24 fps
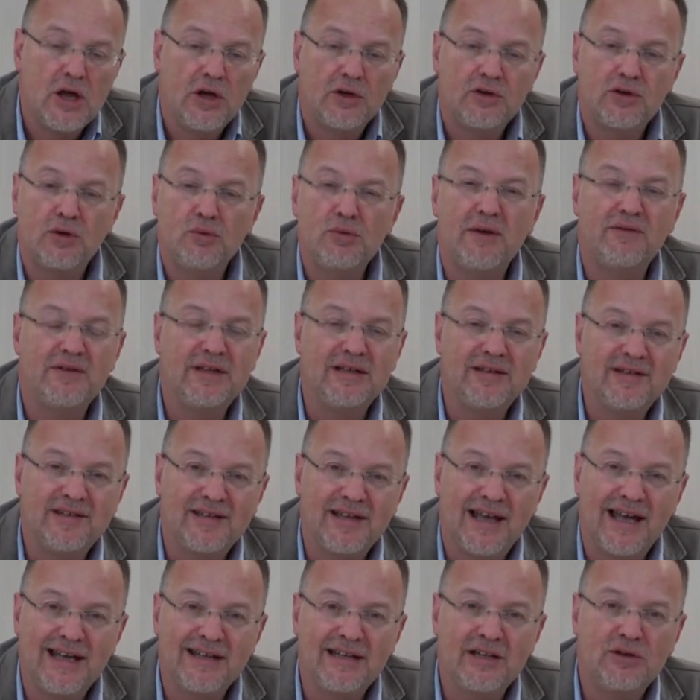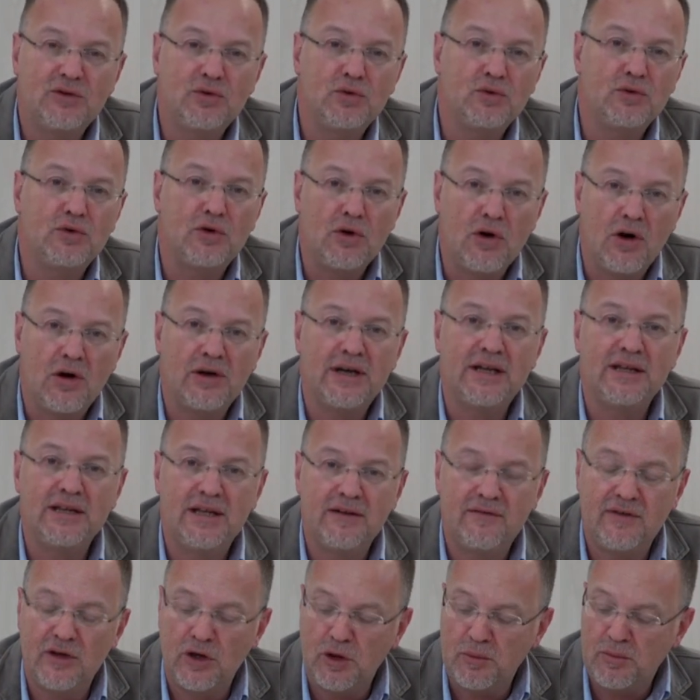So we have decided to go on and
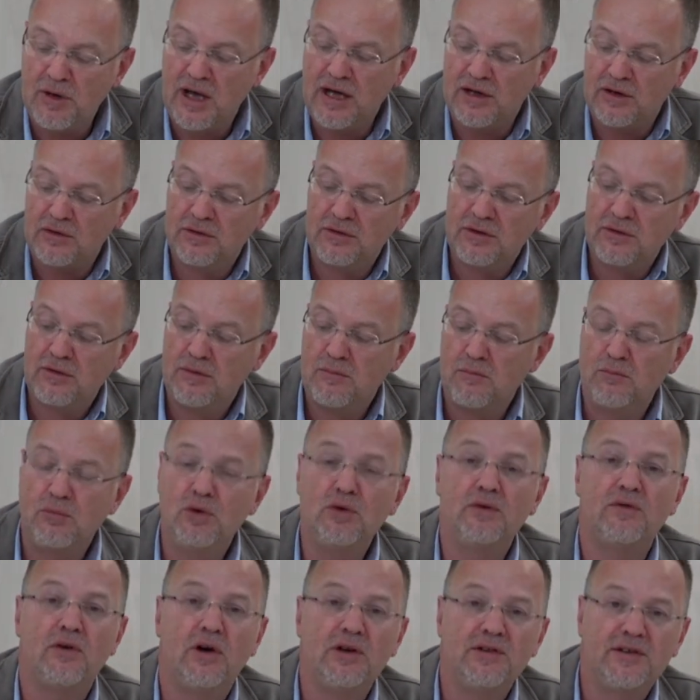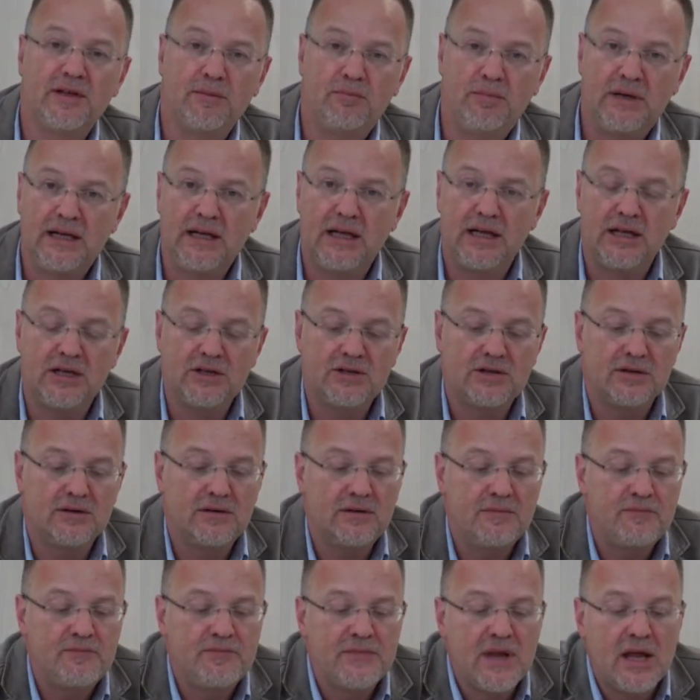develop our own BlueVoice
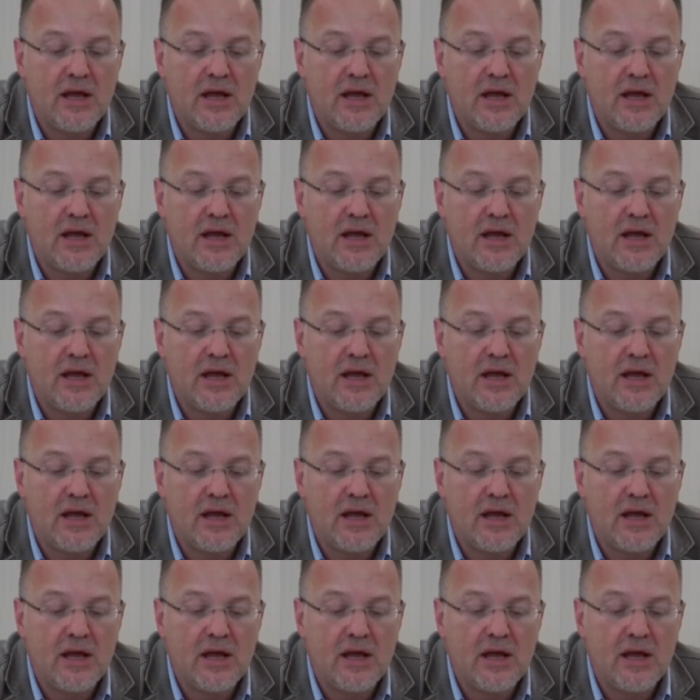application,